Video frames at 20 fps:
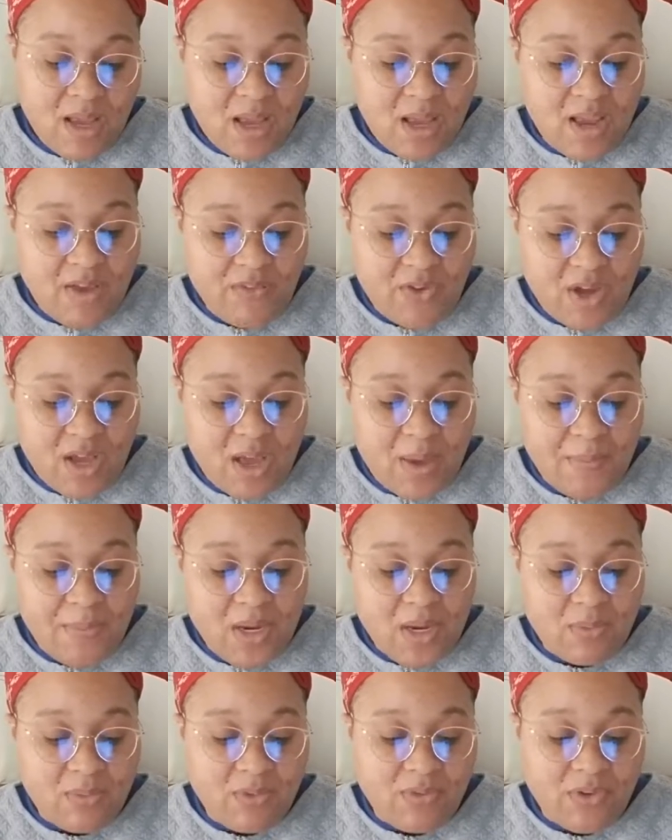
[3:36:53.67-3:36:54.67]
If your
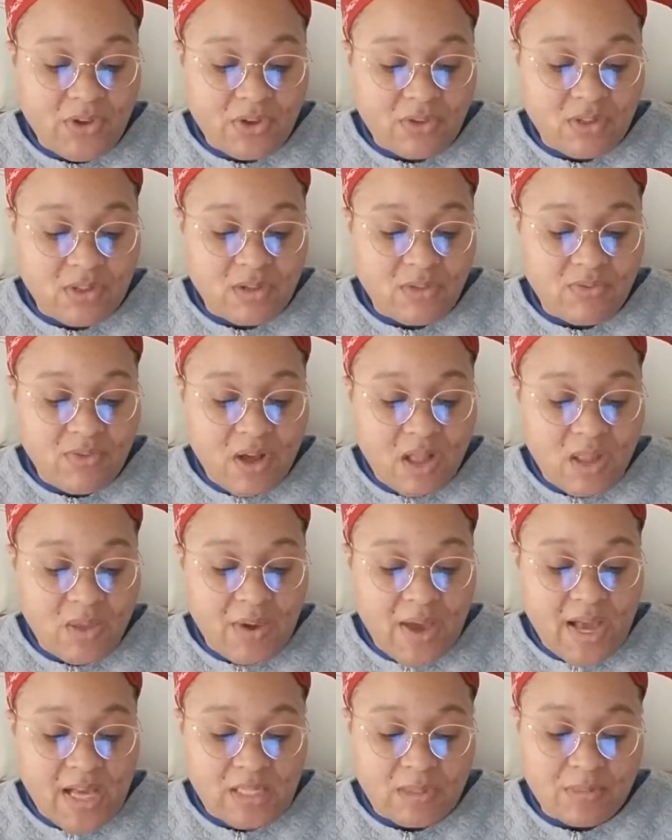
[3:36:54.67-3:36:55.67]
company refuses to follow
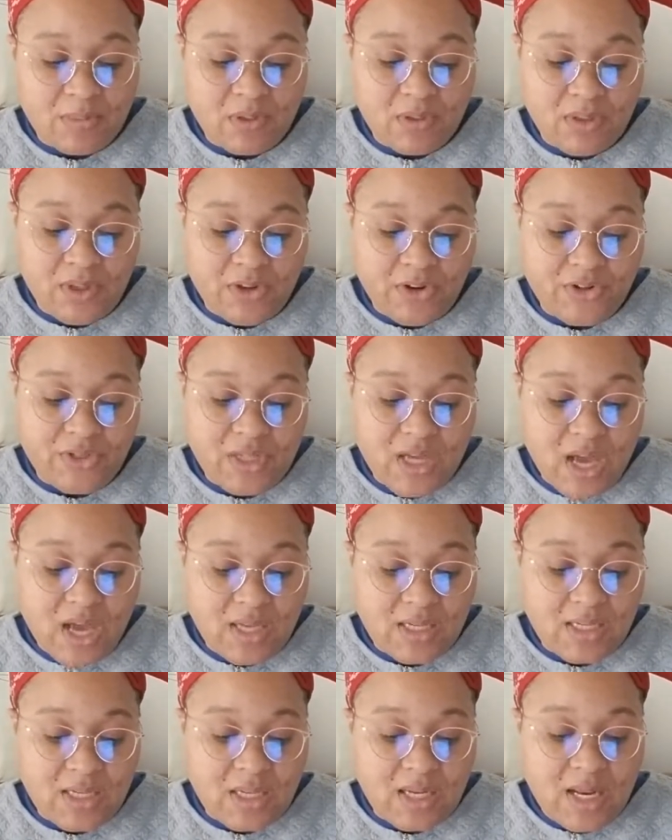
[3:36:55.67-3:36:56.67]
as per letter's
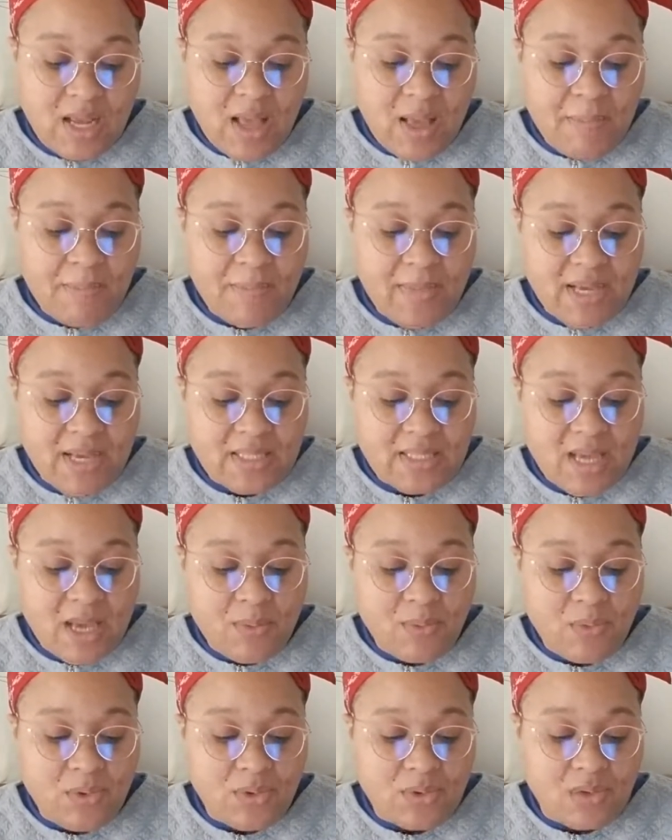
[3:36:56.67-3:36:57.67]
content, my side
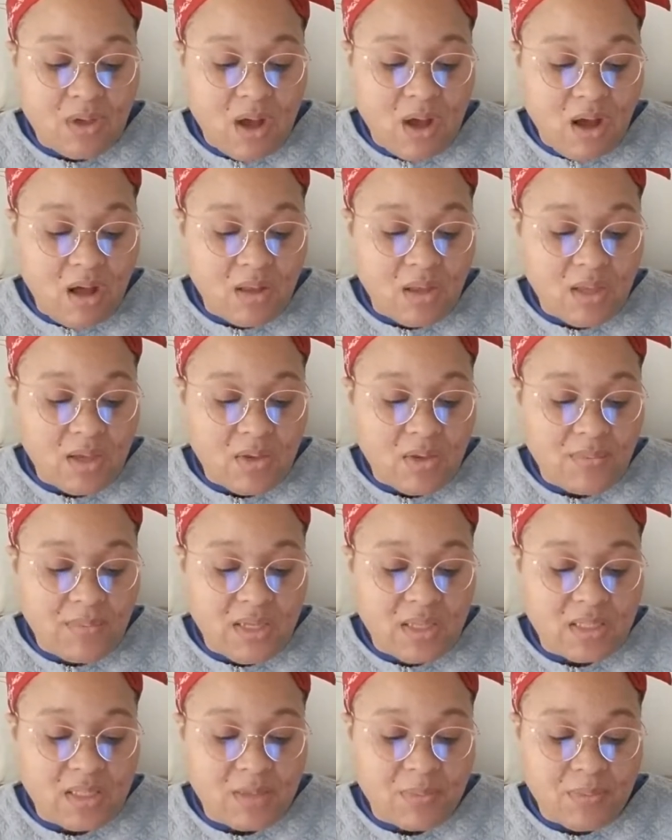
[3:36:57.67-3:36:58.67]
will use all legal
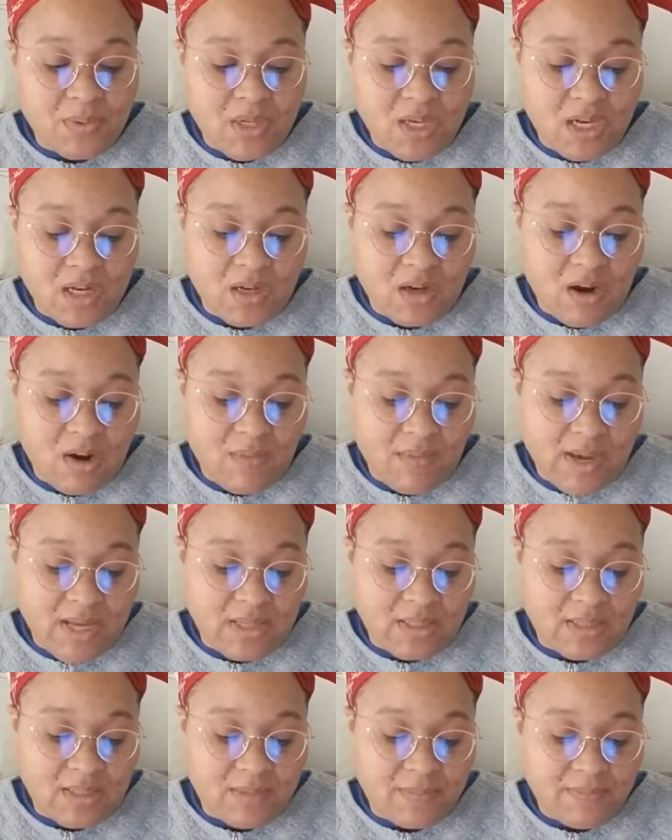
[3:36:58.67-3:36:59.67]
means to protect our
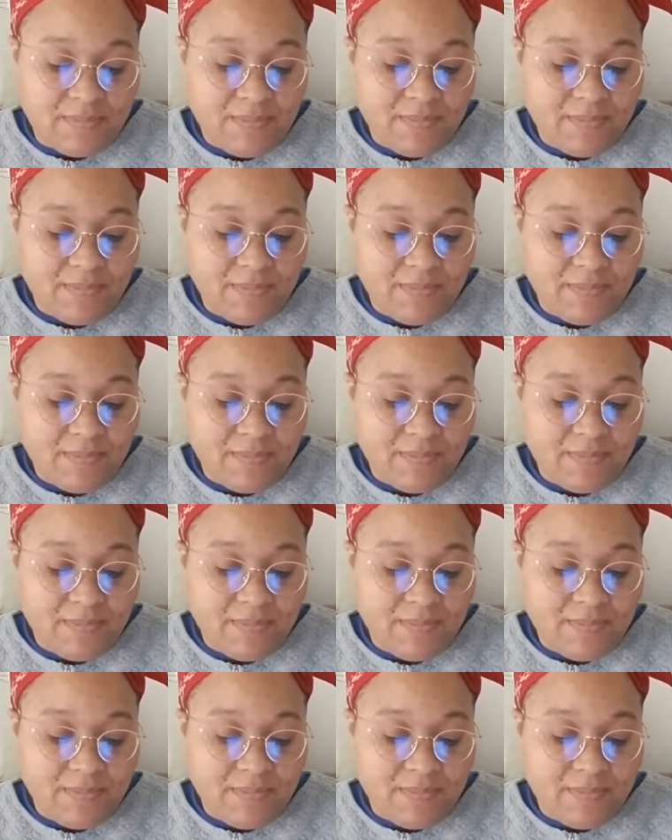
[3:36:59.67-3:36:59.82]
rights.